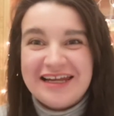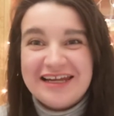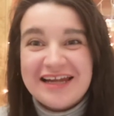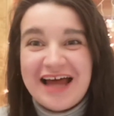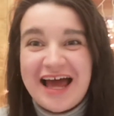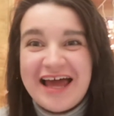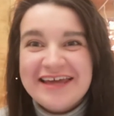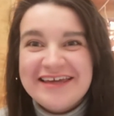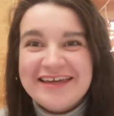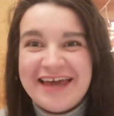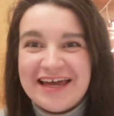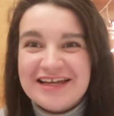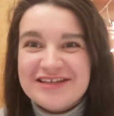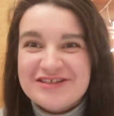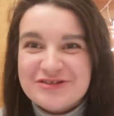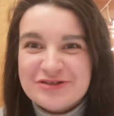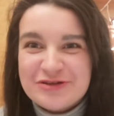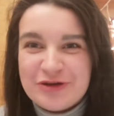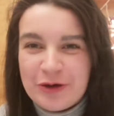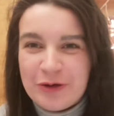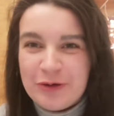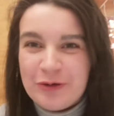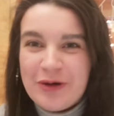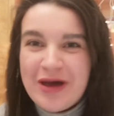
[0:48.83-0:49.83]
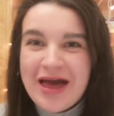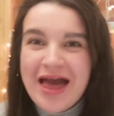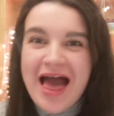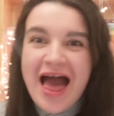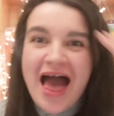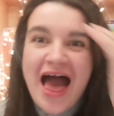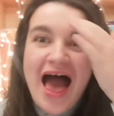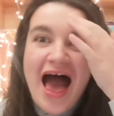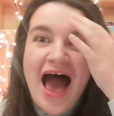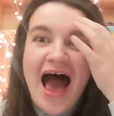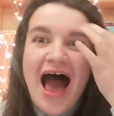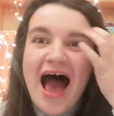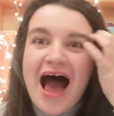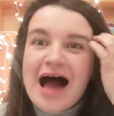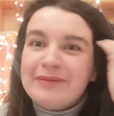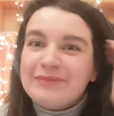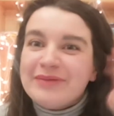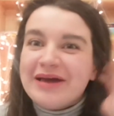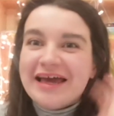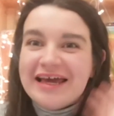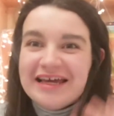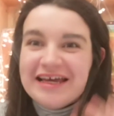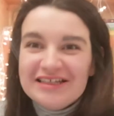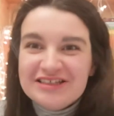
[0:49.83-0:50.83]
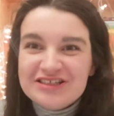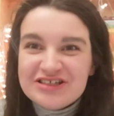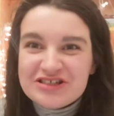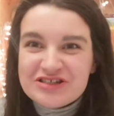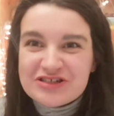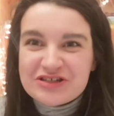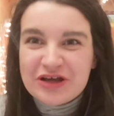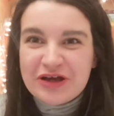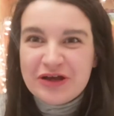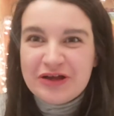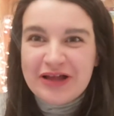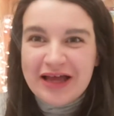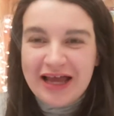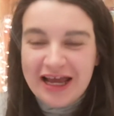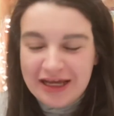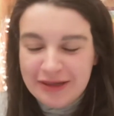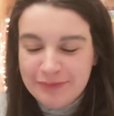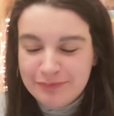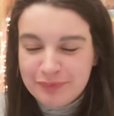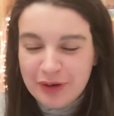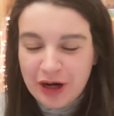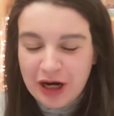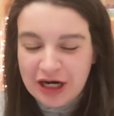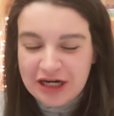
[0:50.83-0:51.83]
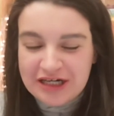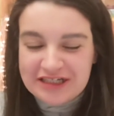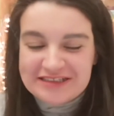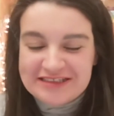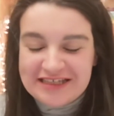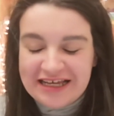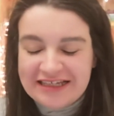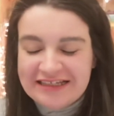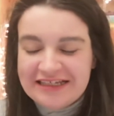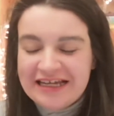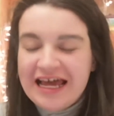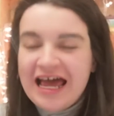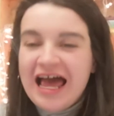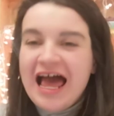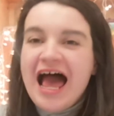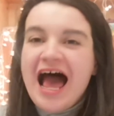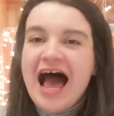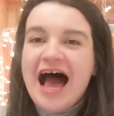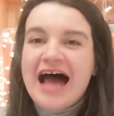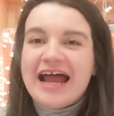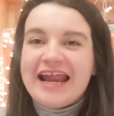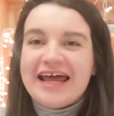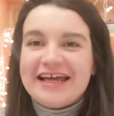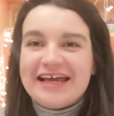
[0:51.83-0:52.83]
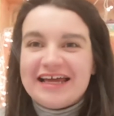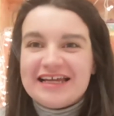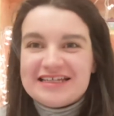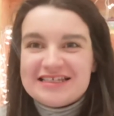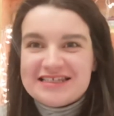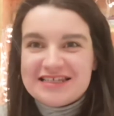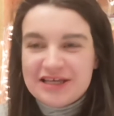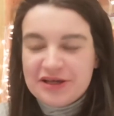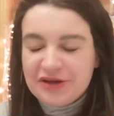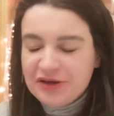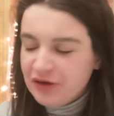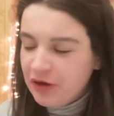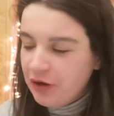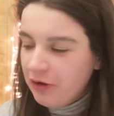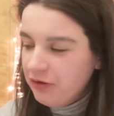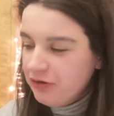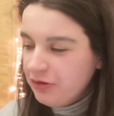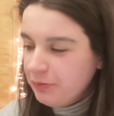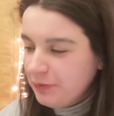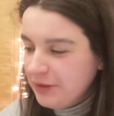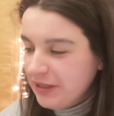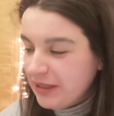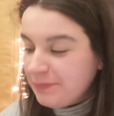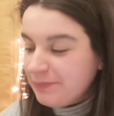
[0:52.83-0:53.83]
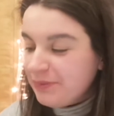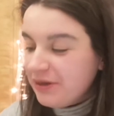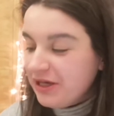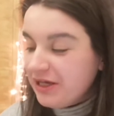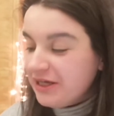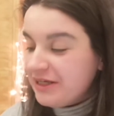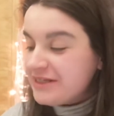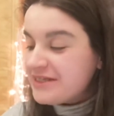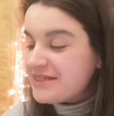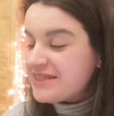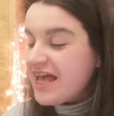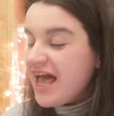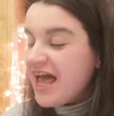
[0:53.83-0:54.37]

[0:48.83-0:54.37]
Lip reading: I get to go into school in person and I get to see all the pupils